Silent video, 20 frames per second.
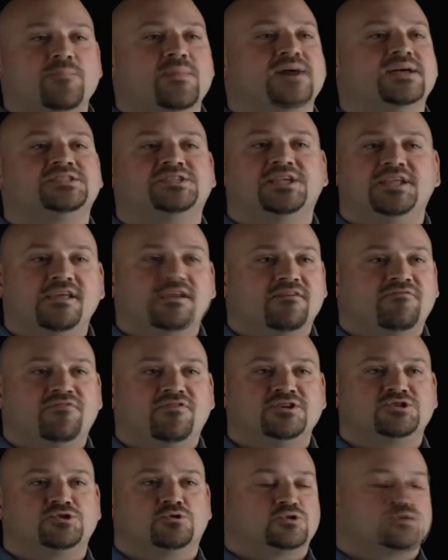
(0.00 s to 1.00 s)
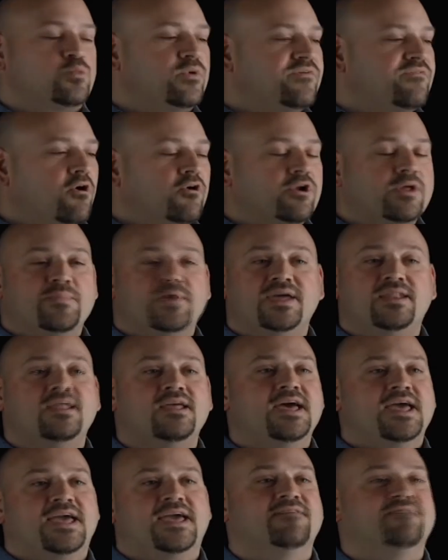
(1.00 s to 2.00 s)
met city officials. We've already been
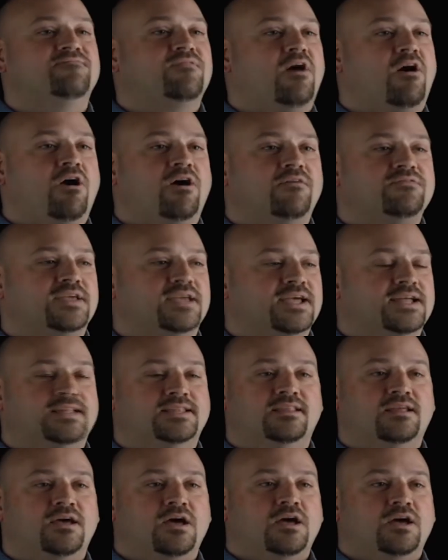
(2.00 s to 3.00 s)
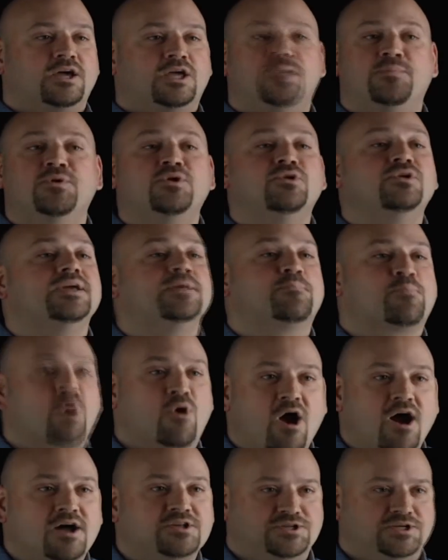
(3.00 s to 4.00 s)
involved in community
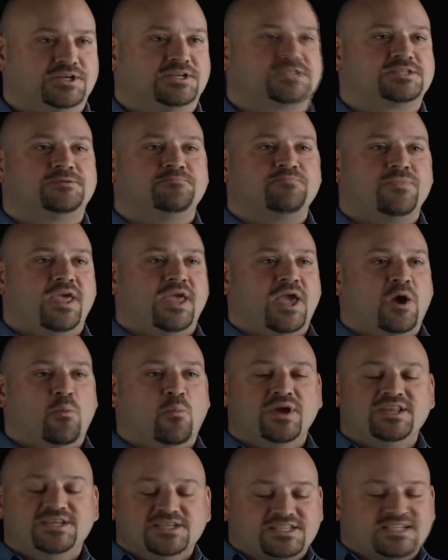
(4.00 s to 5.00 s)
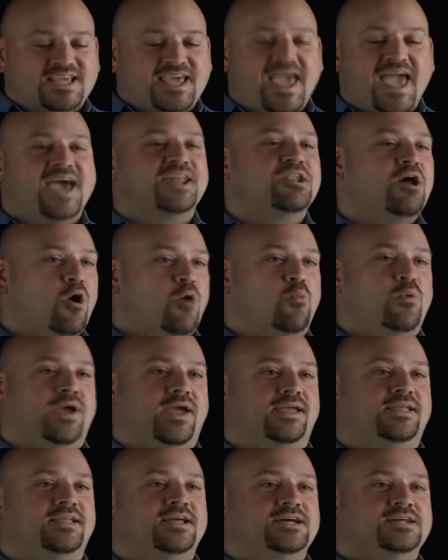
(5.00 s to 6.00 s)
projects. And we just cannot
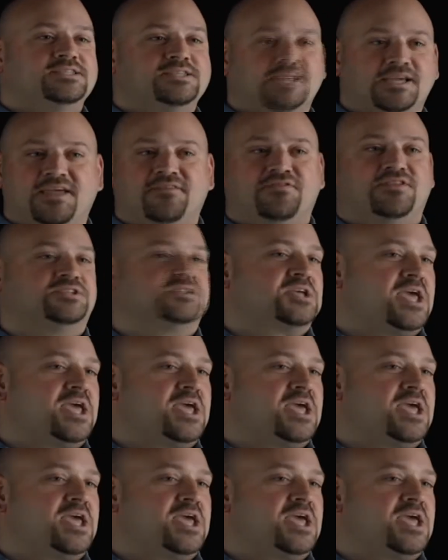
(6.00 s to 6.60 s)
wait to get this